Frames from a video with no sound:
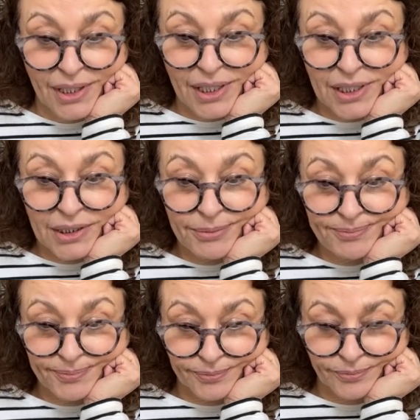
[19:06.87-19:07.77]

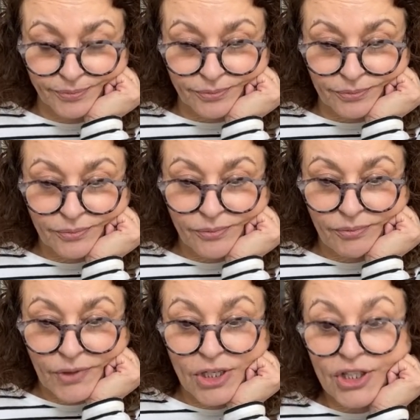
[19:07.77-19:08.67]
Um,
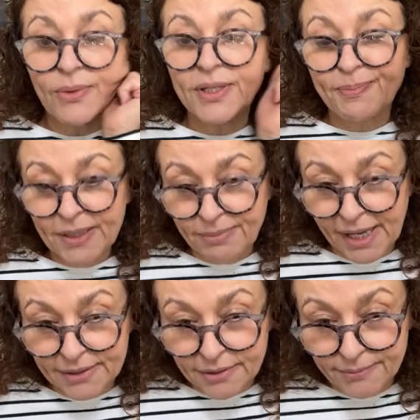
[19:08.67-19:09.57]
so it's being
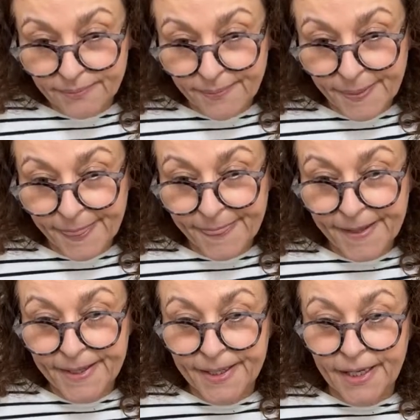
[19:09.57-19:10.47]
banned.
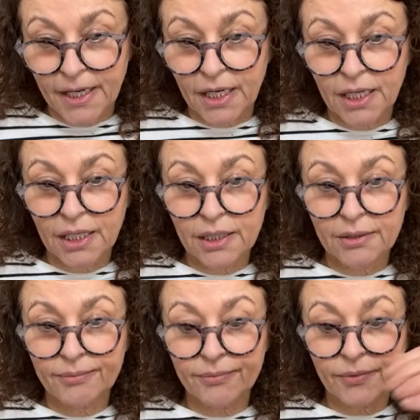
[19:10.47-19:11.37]

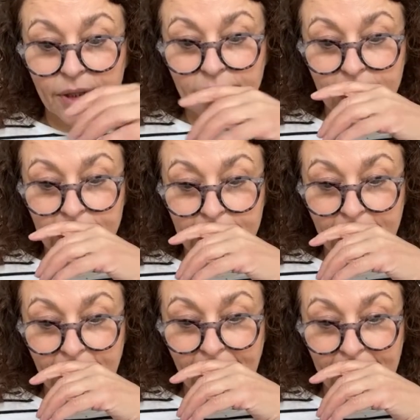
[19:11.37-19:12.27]
Um,
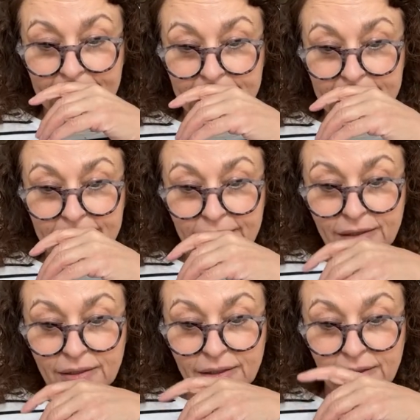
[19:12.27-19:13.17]
and
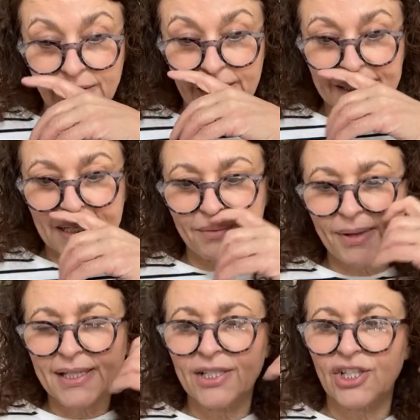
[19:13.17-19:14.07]
it's like
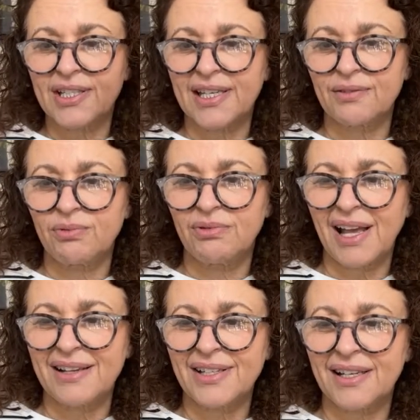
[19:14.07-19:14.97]
Maddie just said, well,
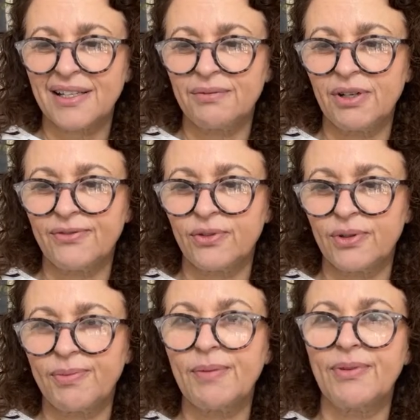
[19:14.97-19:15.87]
how's that going to work for all
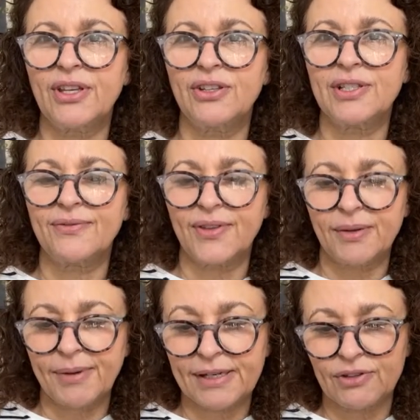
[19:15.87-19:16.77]
the people that use it for
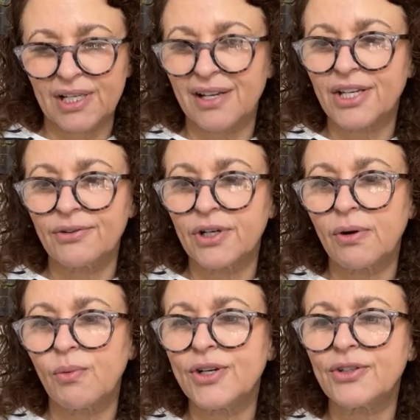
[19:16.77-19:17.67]
their bakeries? I don't know.
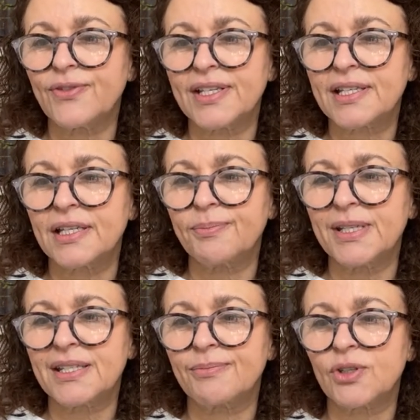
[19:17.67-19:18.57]
I wonder if there's going to
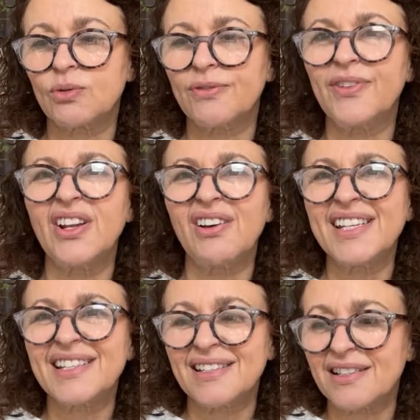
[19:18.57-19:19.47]
be some sort of
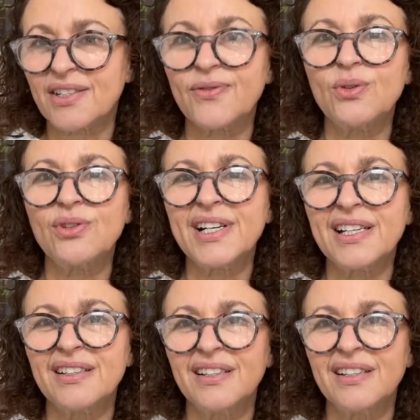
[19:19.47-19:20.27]
license for it